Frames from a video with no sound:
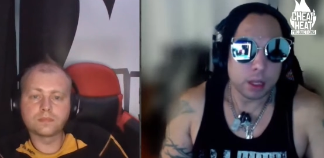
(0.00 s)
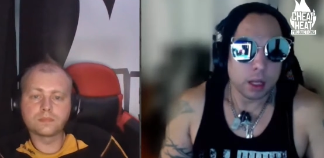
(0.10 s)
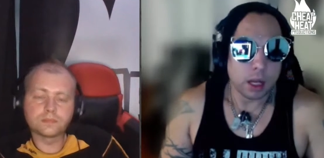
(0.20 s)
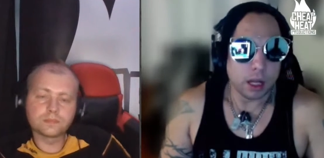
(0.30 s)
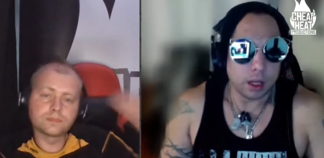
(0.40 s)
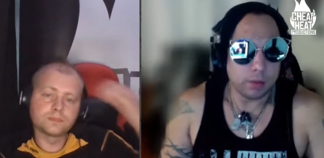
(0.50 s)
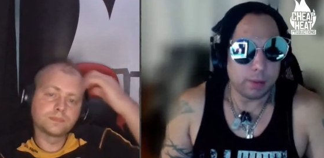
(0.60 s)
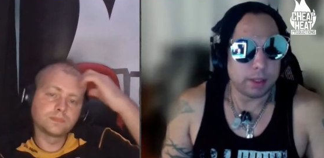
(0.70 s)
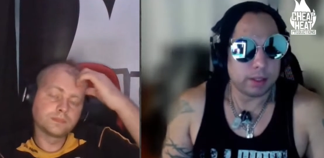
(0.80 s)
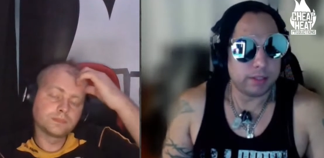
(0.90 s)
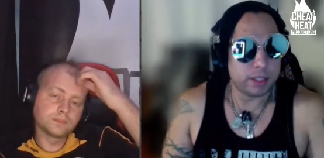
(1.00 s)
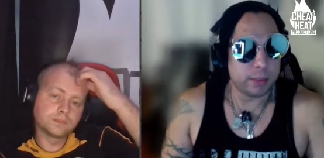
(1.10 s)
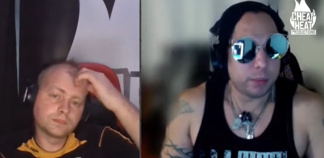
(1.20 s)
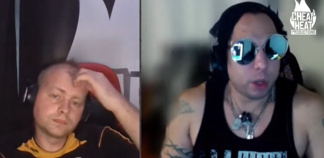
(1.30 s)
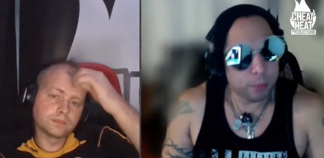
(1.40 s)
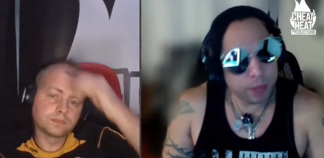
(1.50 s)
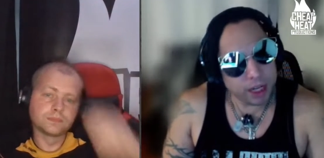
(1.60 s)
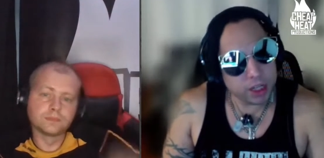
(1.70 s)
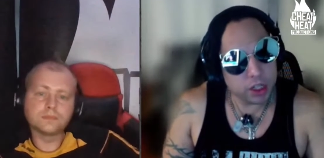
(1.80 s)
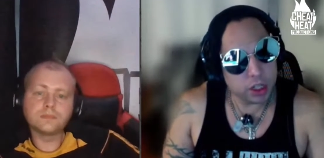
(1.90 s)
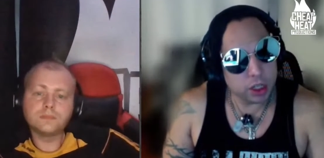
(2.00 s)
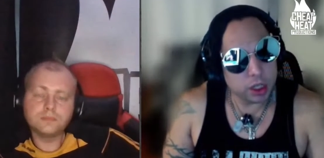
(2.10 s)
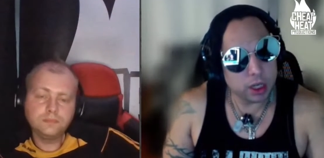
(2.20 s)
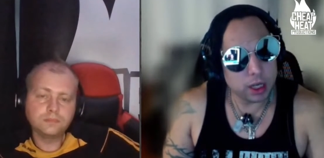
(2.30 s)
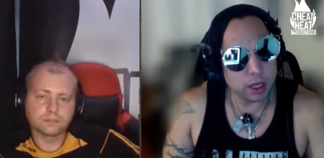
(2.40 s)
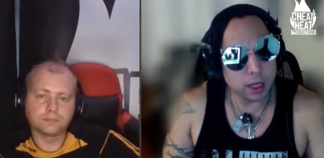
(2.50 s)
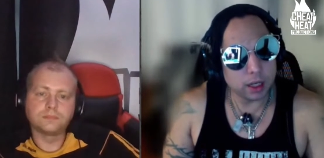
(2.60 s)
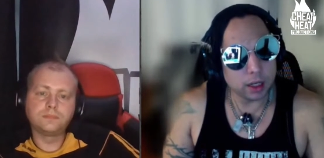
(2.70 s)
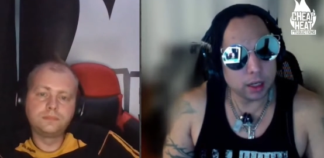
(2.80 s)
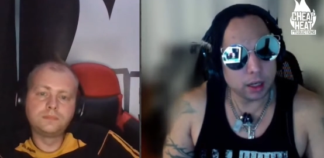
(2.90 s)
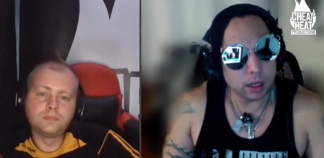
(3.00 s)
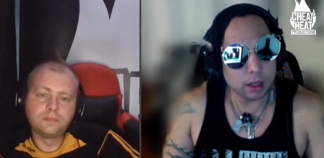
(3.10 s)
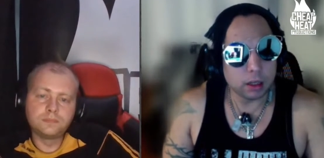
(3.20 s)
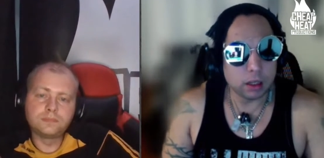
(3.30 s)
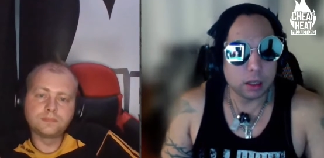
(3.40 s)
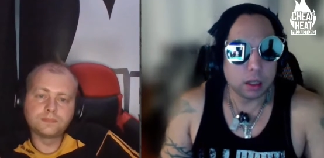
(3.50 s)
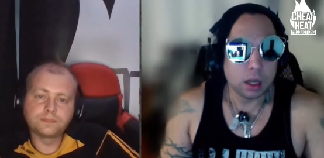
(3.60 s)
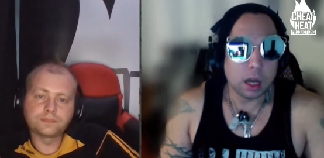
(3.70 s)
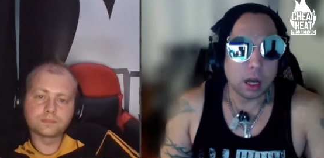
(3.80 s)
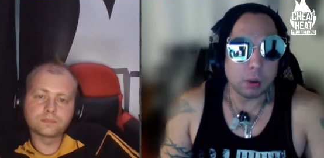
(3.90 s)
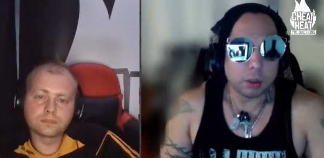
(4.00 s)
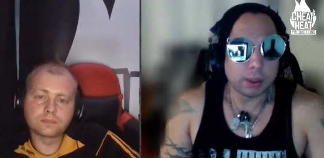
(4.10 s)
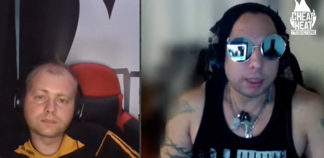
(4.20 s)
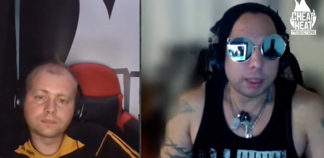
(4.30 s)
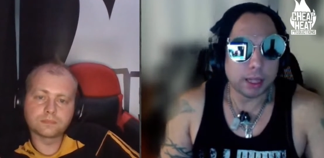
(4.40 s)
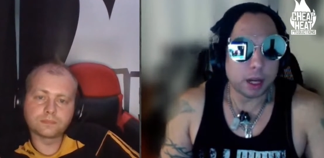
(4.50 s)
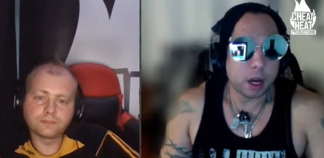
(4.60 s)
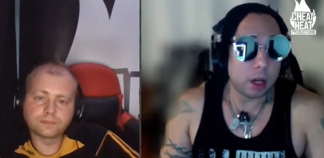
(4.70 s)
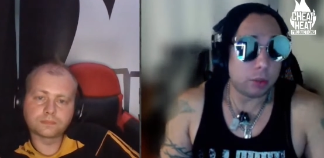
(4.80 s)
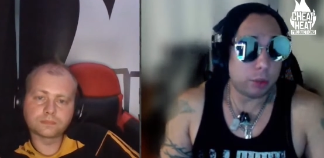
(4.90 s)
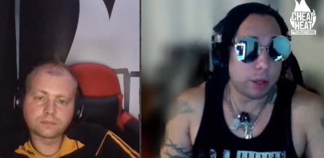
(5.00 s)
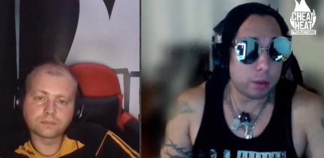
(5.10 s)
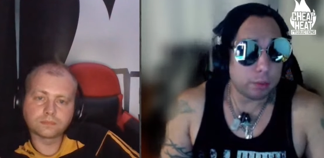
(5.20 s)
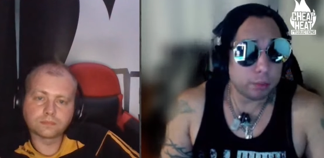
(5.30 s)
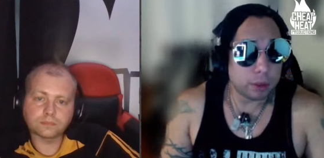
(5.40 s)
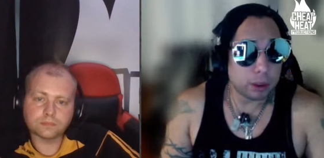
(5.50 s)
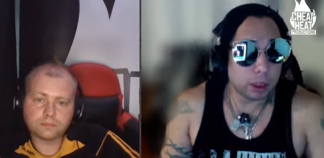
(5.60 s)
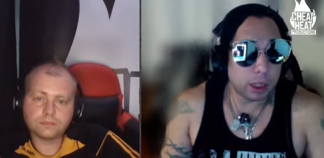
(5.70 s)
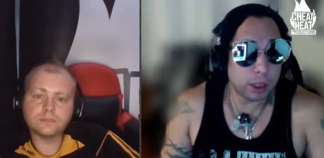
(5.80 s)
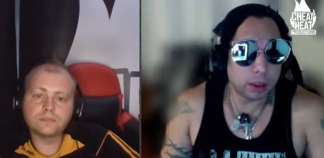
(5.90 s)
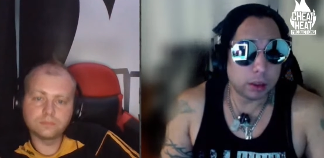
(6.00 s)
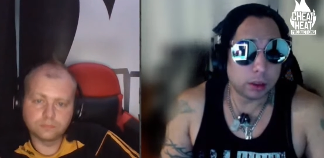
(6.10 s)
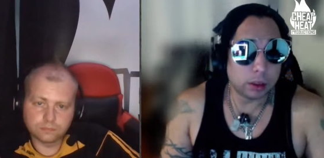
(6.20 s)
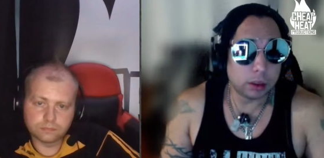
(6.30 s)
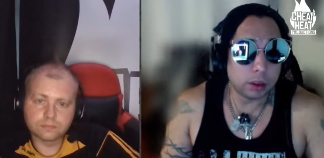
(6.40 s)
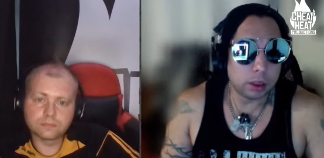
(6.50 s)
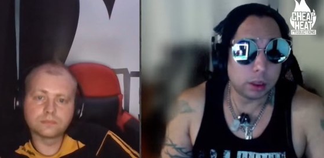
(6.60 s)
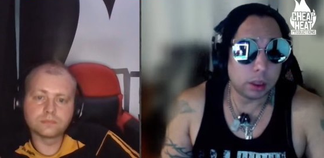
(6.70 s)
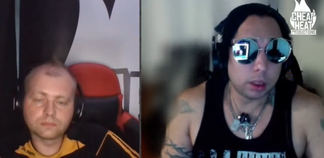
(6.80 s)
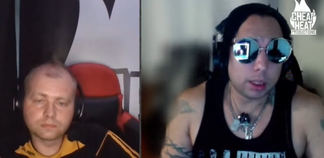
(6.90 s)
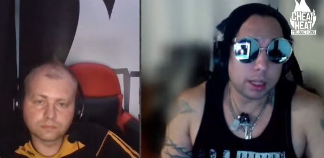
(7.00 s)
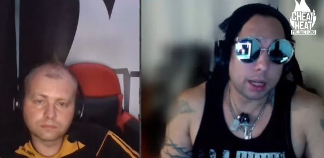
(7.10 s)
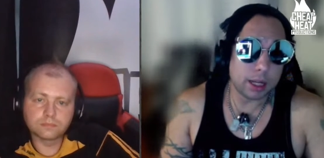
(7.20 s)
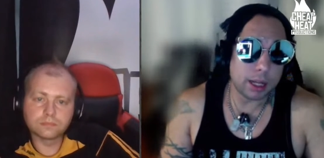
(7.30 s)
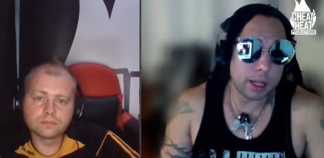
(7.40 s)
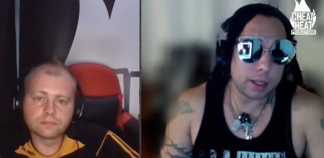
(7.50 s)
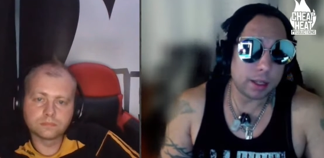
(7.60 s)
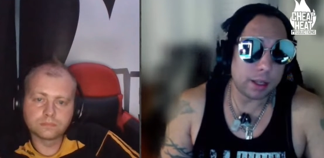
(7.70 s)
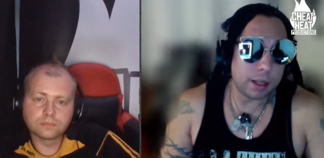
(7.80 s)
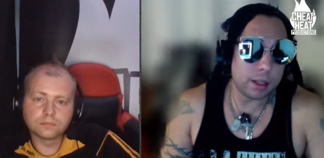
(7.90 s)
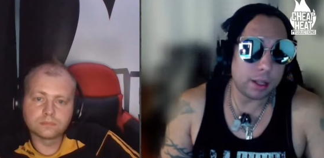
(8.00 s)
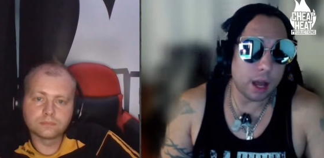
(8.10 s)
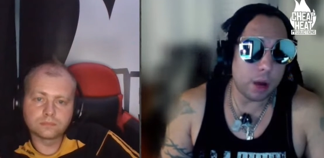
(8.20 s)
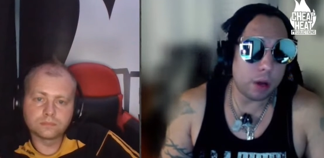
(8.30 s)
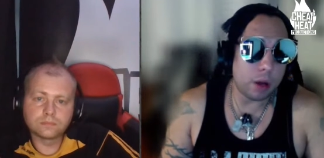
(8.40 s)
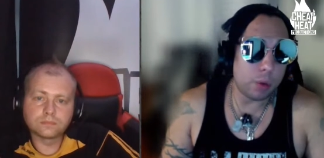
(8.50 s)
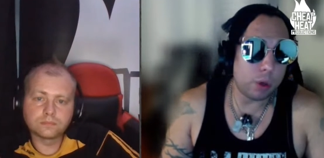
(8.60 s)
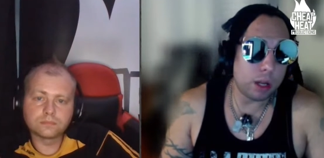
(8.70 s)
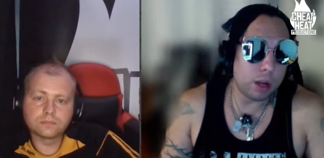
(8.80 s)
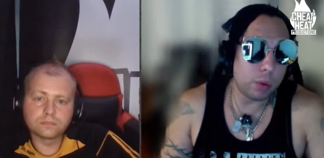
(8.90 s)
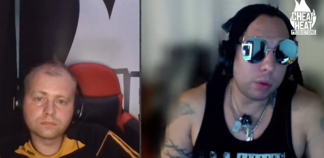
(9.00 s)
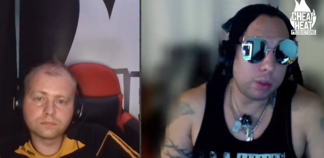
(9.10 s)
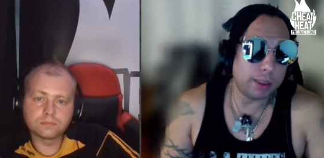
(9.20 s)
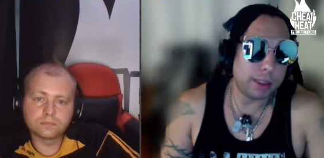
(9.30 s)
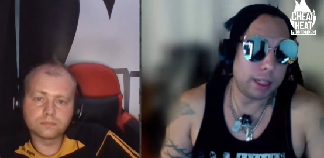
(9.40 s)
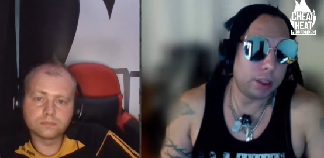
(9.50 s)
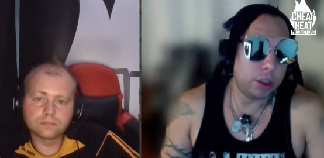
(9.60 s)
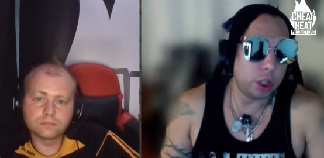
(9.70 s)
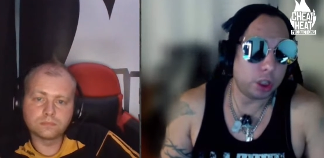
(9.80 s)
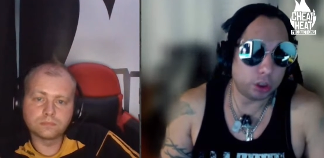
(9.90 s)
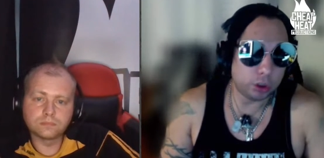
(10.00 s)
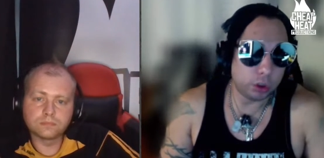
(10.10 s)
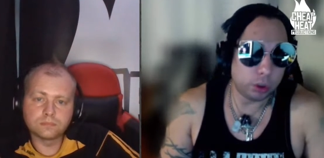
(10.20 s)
Speaker 1: a little bit of syncopation and like uh, I would say like odd rhythms and kind of like I, I won't I won't say industrial,